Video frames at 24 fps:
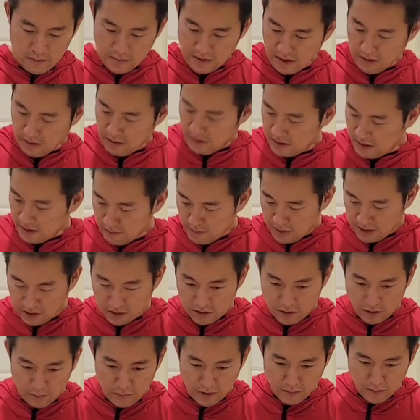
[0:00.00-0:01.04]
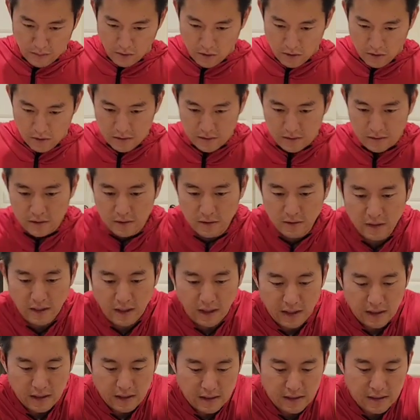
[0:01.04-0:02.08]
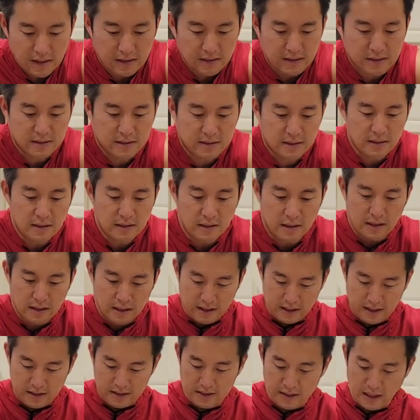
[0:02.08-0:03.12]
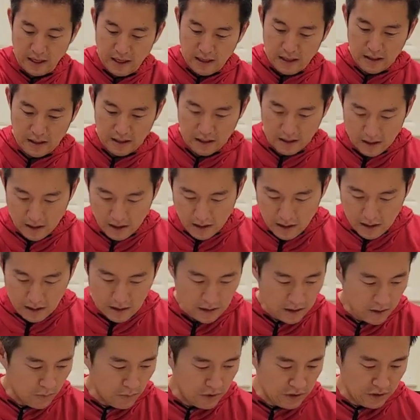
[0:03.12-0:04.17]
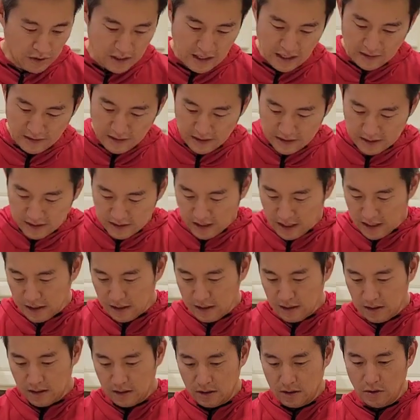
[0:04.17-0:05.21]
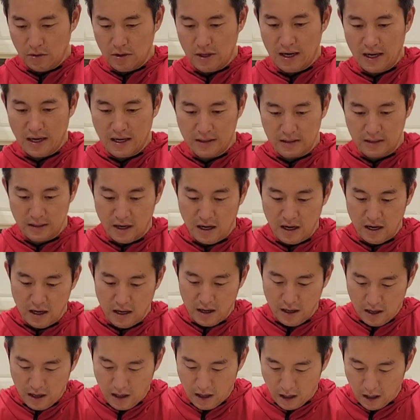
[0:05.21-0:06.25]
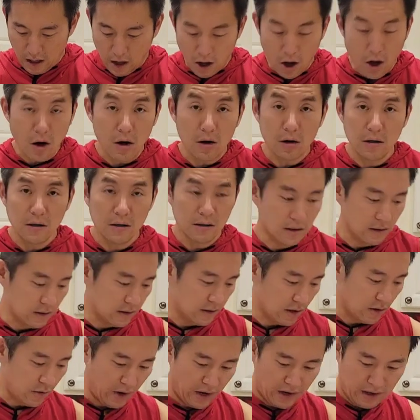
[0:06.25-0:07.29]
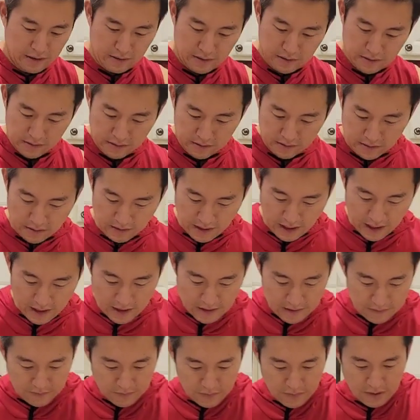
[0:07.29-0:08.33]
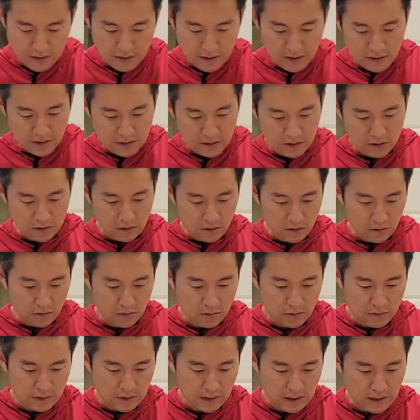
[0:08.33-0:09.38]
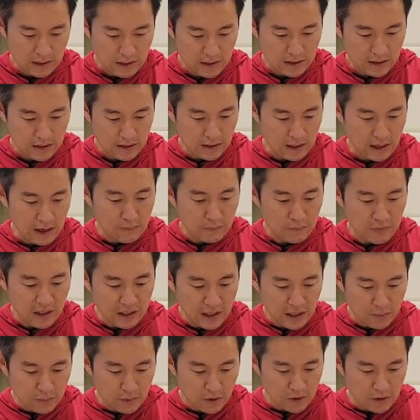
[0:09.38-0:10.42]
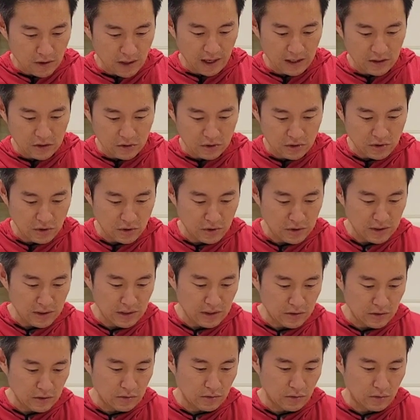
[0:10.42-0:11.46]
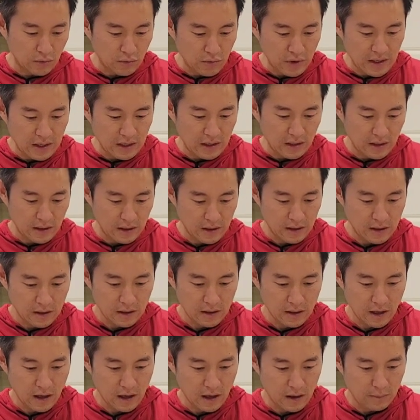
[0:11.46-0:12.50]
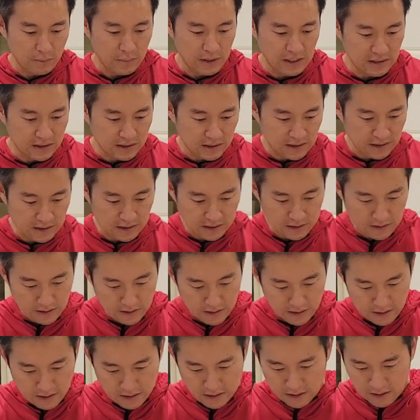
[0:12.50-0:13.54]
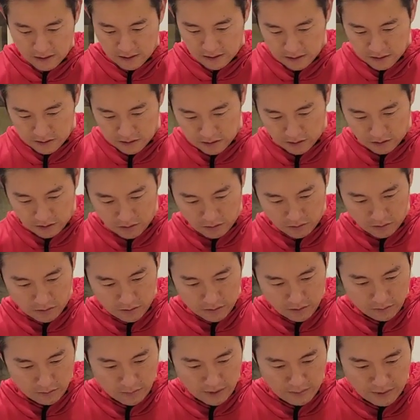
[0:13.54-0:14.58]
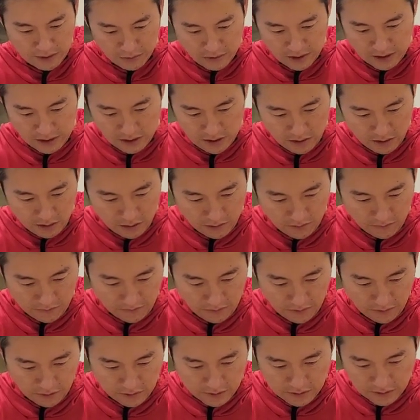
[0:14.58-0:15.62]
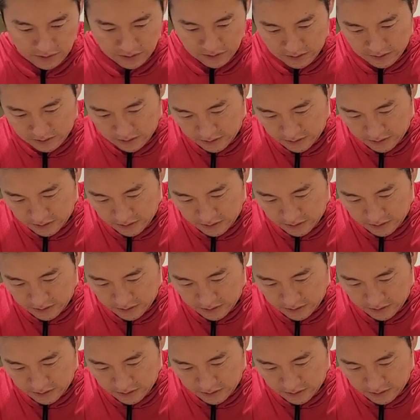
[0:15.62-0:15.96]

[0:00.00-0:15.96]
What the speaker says: Now I got my chopping board. Okay, let's see. Like I say, when you cut this thing, you cut along the grain. Okay, so I think I'm gonna actually turn it into 3 pieces. So maybe right here first.